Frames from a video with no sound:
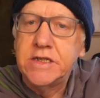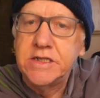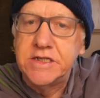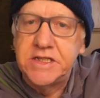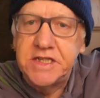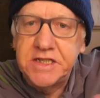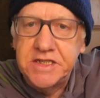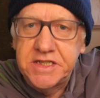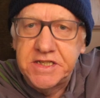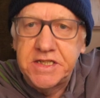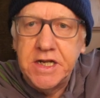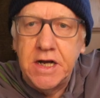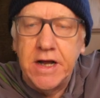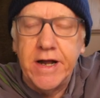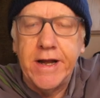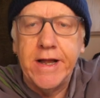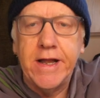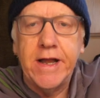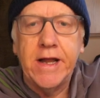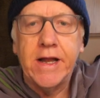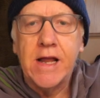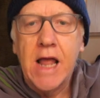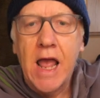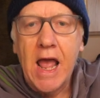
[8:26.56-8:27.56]

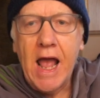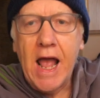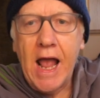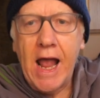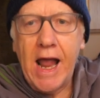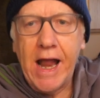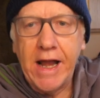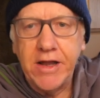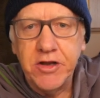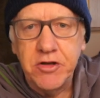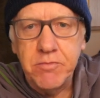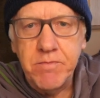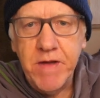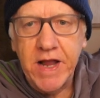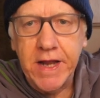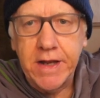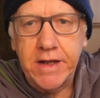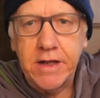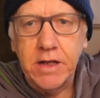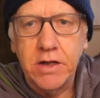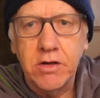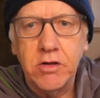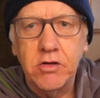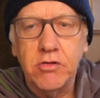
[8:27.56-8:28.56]
designing and
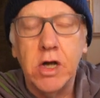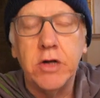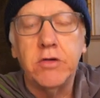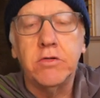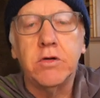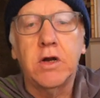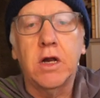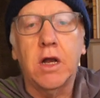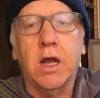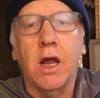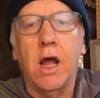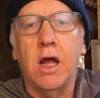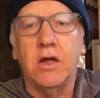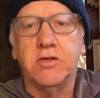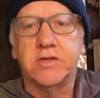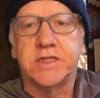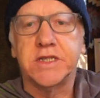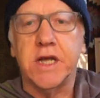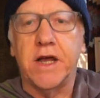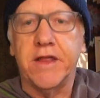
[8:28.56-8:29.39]
making your own clothes,